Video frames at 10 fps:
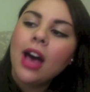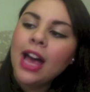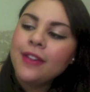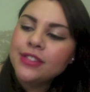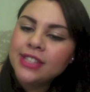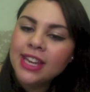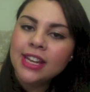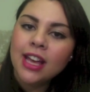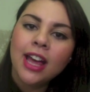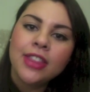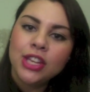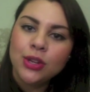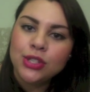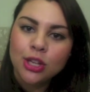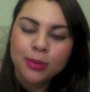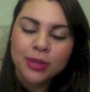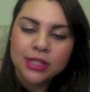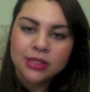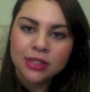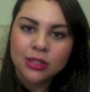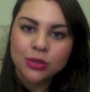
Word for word: I've seen other YouTubers